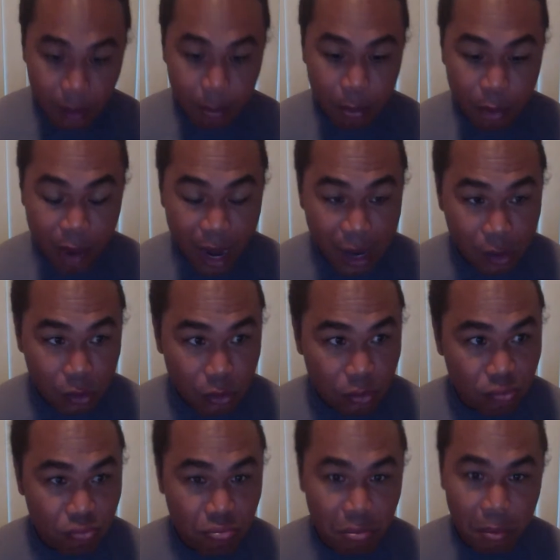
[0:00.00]

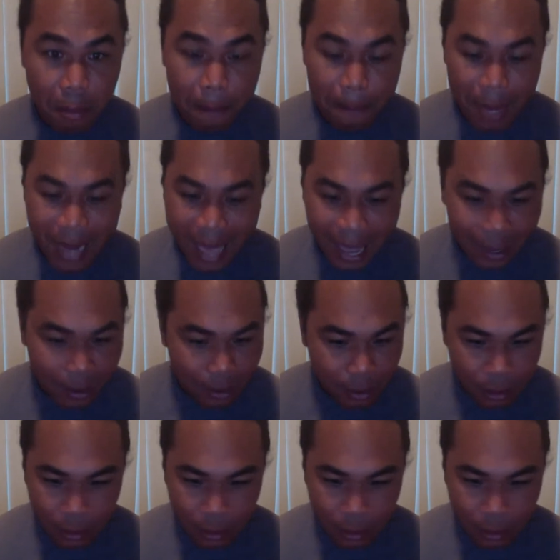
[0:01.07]
brown, black,